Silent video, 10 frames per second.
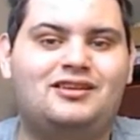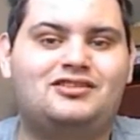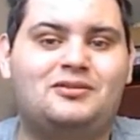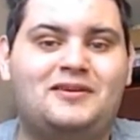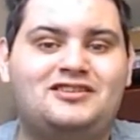
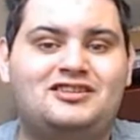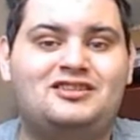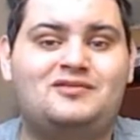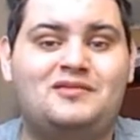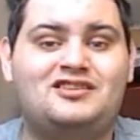so
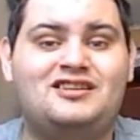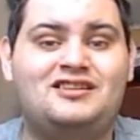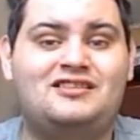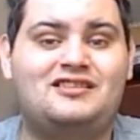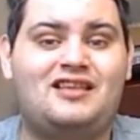
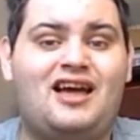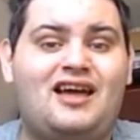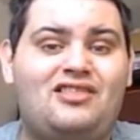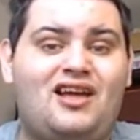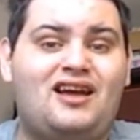basically
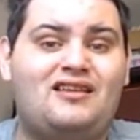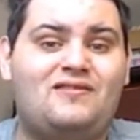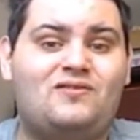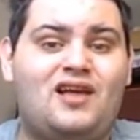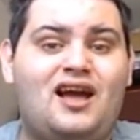that
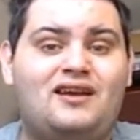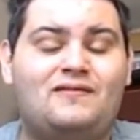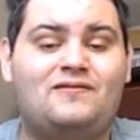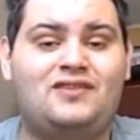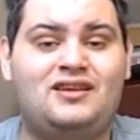
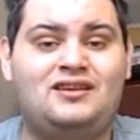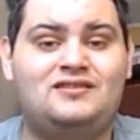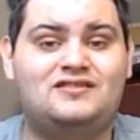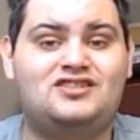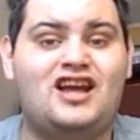the
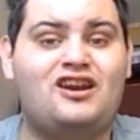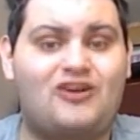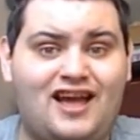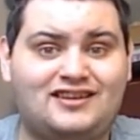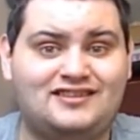
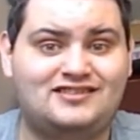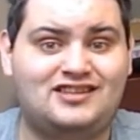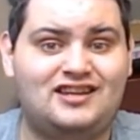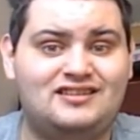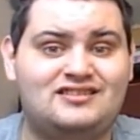standard acting
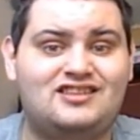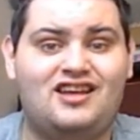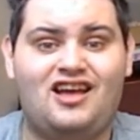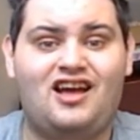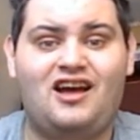scenes
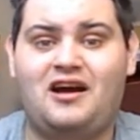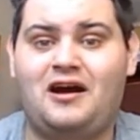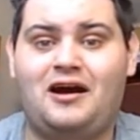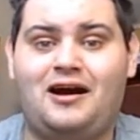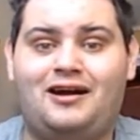
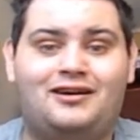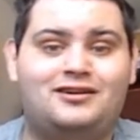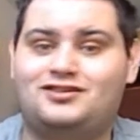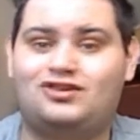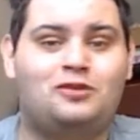
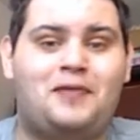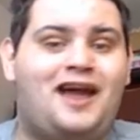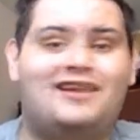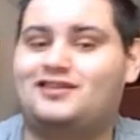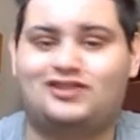are so
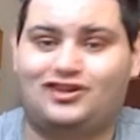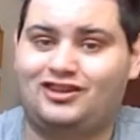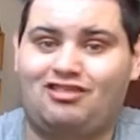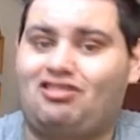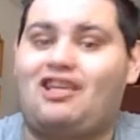bad
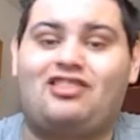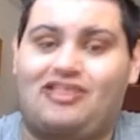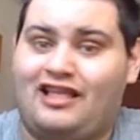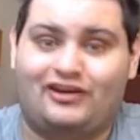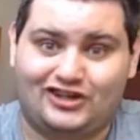that
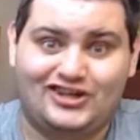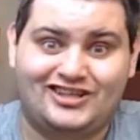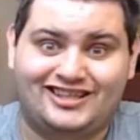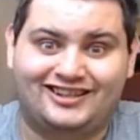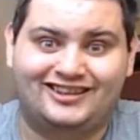they're
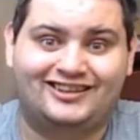good.